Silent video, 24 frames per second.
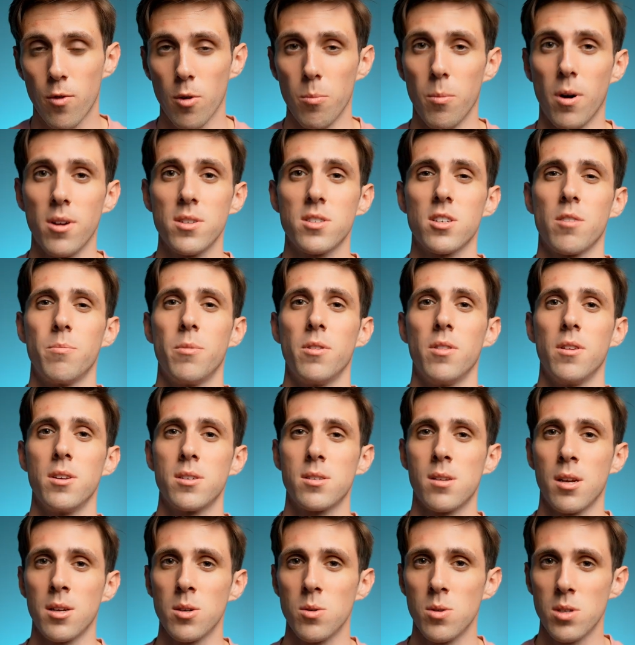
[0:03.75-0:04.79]
For months I've been
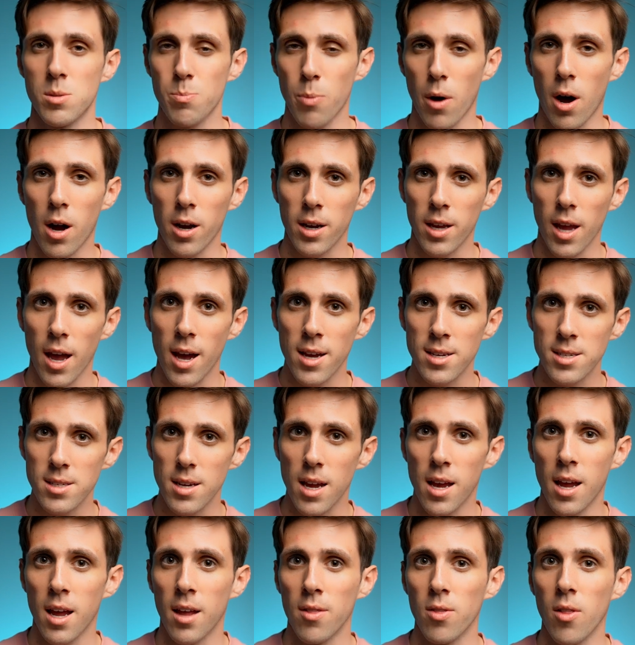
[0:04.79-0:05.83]
listening to his
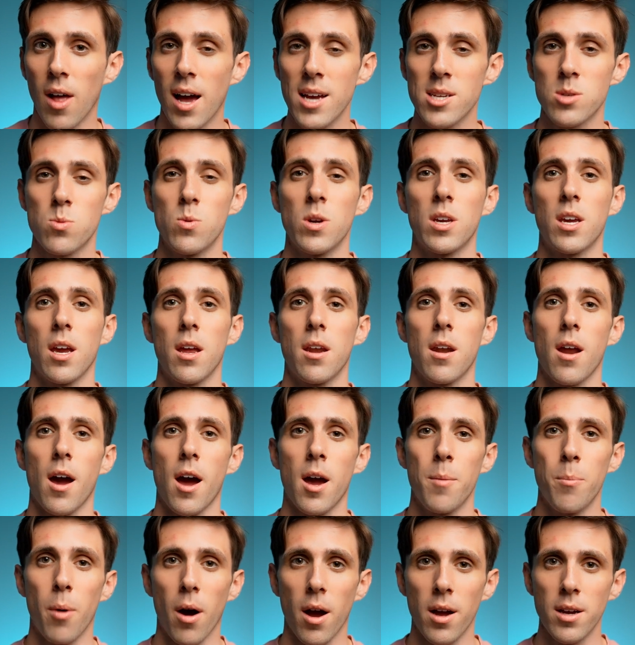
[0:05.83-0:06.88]
podcast and last weekend
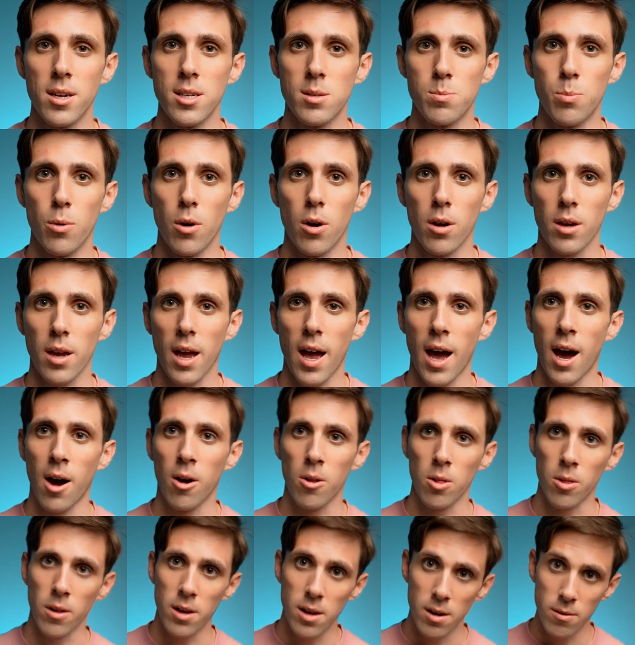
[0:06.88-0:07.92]
I bought his book
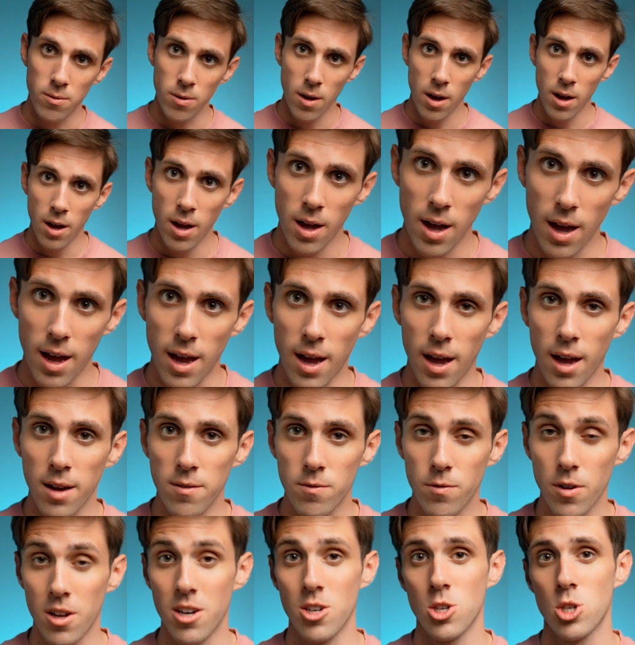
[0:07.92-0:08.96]
Outlive
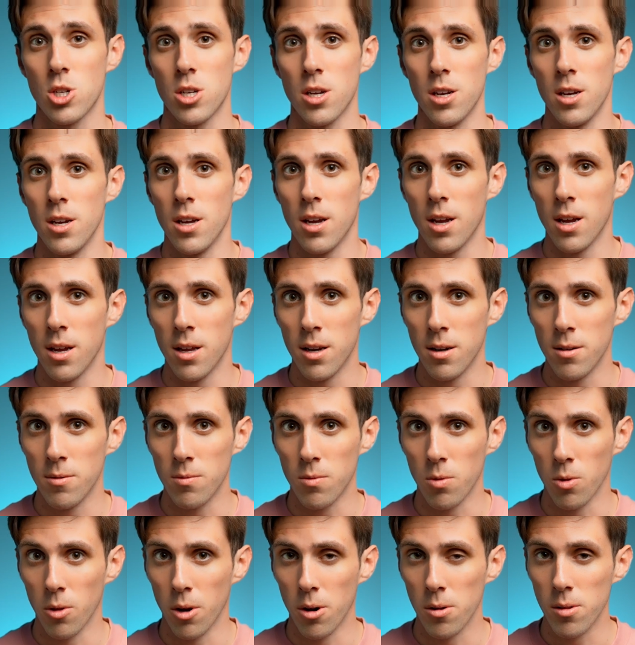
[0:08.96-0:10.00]
and finished it
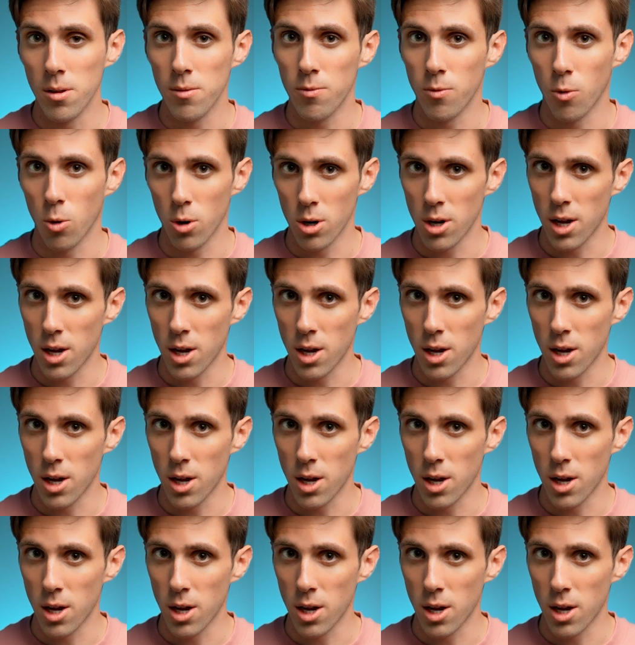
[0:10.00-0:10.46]
in literally 4